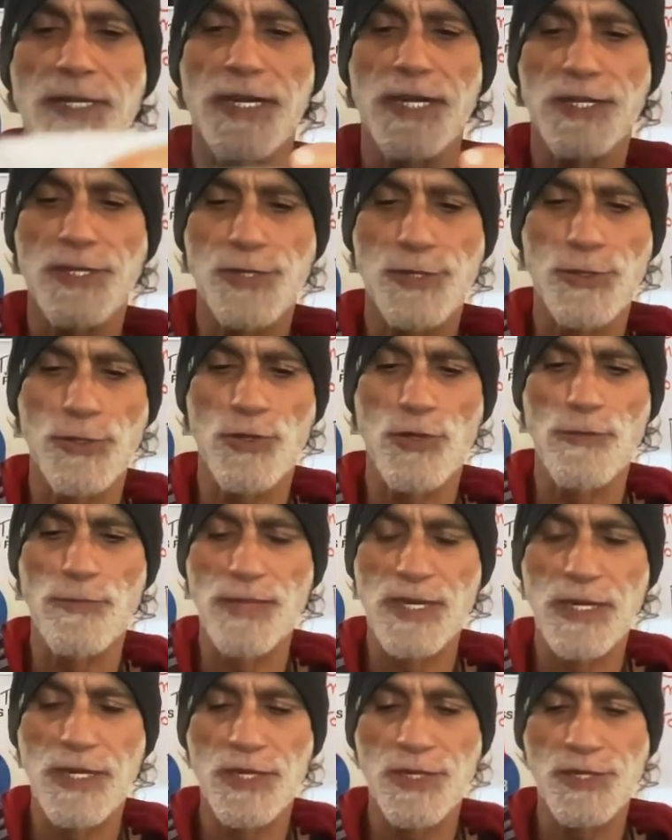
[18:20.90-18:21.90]
get sore,
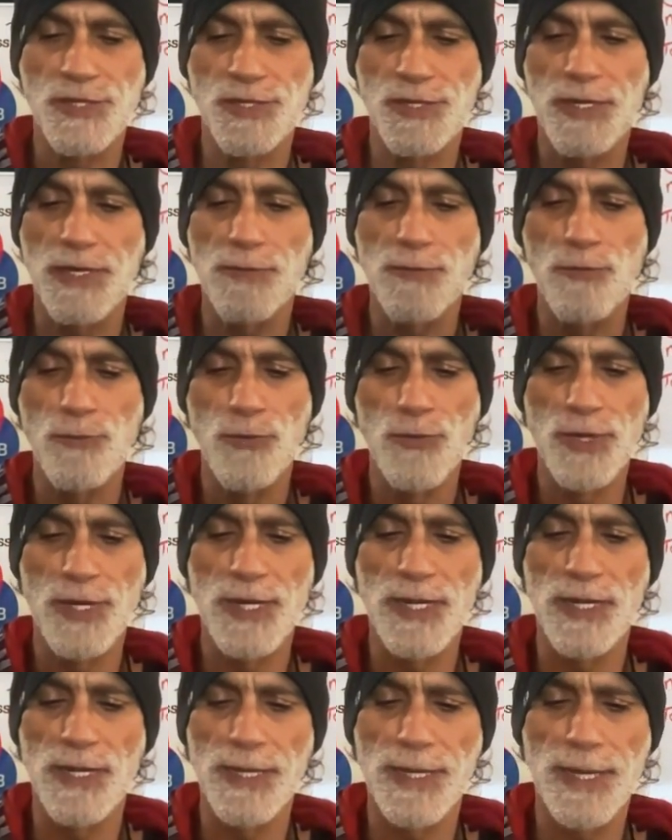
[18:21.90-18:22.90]
because it
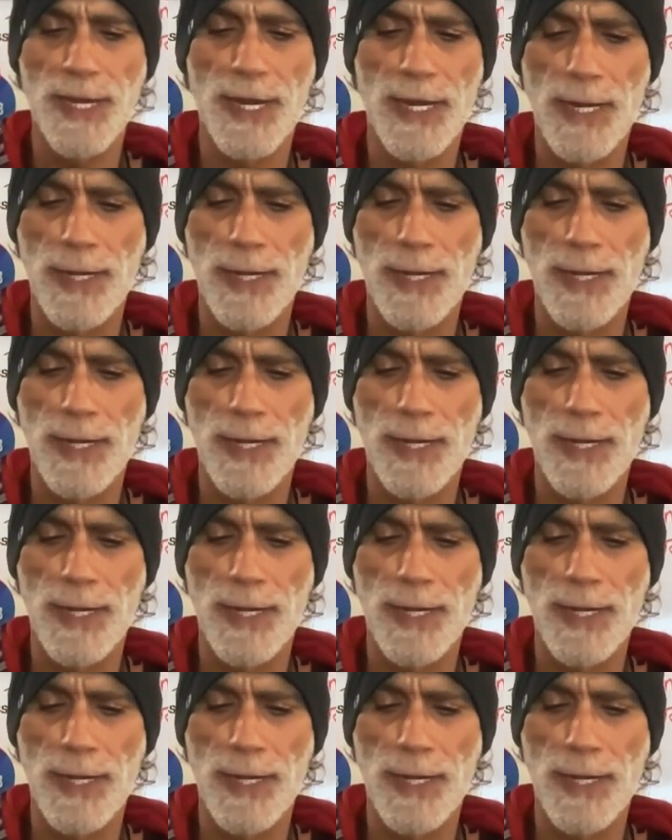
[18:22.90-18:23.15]
really